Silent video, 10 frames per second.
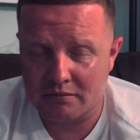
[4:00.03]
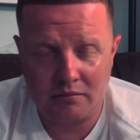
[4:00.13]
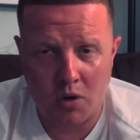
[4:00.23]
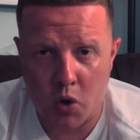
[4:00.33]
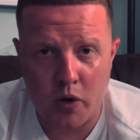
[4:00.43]

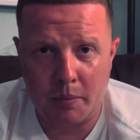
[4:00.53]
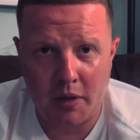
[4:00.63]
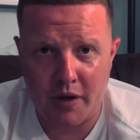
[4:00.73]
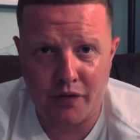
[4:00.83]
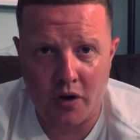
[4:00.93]
who you play
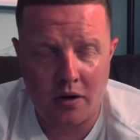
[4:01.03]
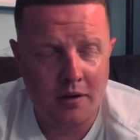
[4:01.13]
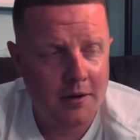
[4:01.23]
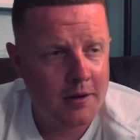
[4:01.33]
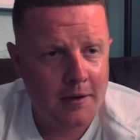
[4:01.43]
for.
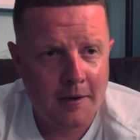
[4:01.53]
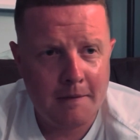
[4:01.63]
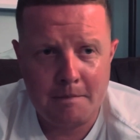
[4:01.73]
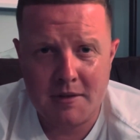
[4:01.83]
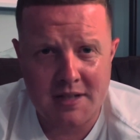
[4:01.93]

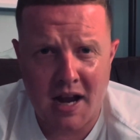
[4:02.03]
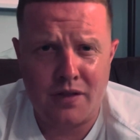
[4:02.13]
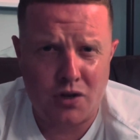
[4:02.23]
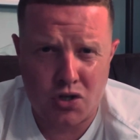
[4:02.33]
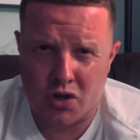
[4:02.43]
Sign the
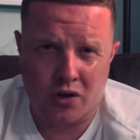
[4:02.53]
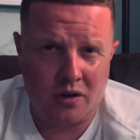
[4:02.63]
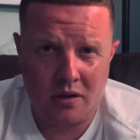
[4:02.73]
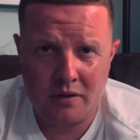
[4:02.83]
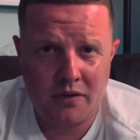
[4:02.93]
shirt,
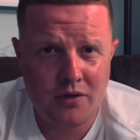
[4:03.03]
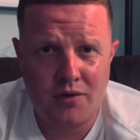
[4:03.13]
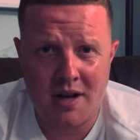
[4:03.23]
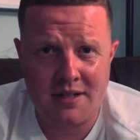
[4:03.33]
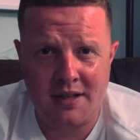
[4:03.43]
for
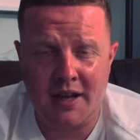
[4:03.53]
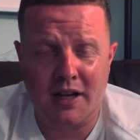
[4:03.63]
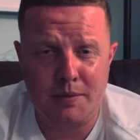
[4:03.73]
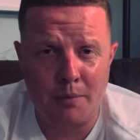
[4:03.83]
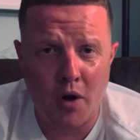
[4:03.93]
Christ's sake.
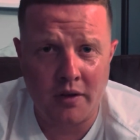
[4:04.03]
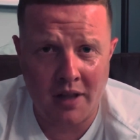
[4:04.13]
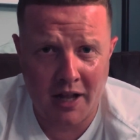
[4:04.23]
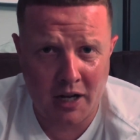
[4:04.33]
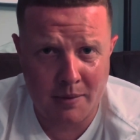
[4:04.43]
It's more than
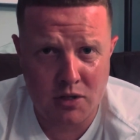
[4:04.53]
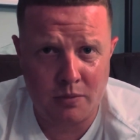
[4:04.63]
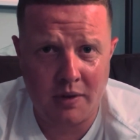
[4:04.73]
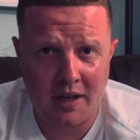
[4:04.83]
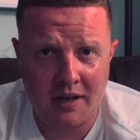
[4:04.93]
likely with some
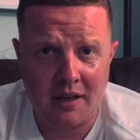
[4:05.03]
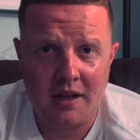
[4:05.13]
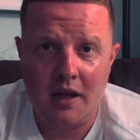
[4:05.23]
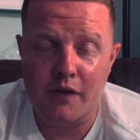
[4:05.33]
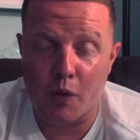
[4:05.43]
kid,
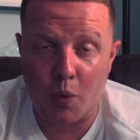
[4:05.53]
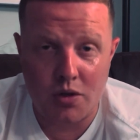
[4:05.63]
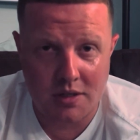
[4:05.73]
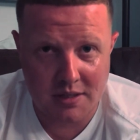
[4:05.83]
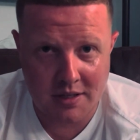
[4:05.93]
if it
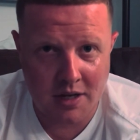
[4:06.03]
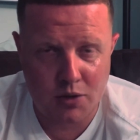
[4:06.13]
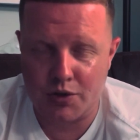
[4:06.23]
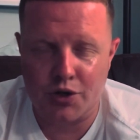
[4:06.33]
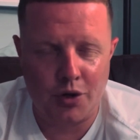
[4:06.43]
wasn't staged,
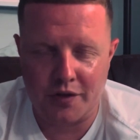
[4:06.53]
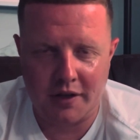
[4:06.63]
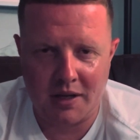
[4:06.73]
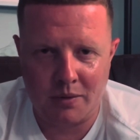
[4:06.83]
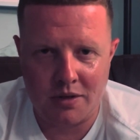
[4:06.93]
which I don't think
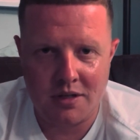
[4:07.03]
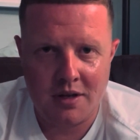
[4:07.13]
it was,